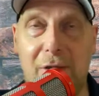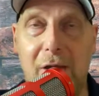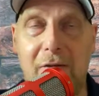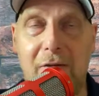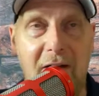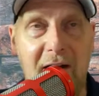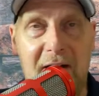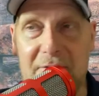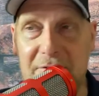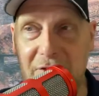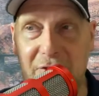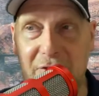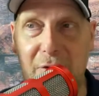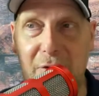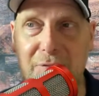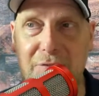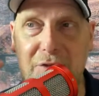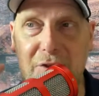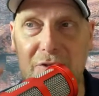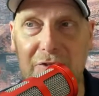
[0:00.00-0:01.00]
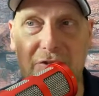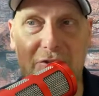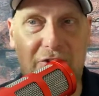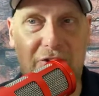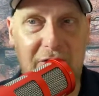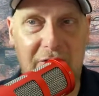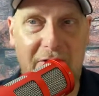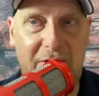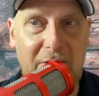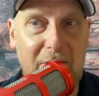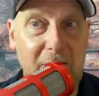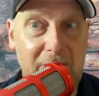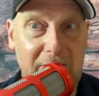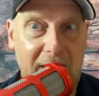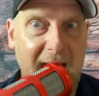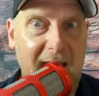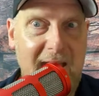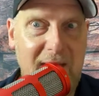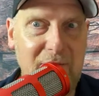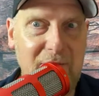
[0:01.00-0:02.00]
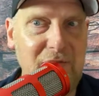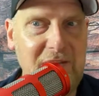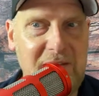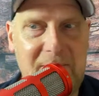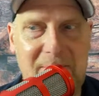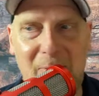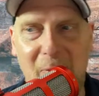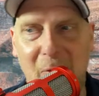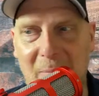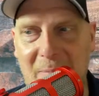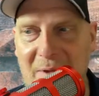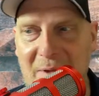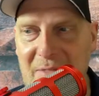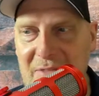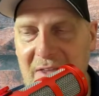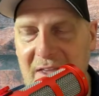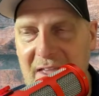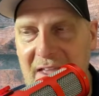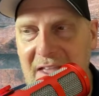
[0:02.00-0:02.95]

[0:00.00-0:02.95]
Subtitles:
our asses off just cheering on AFC Bournemouth.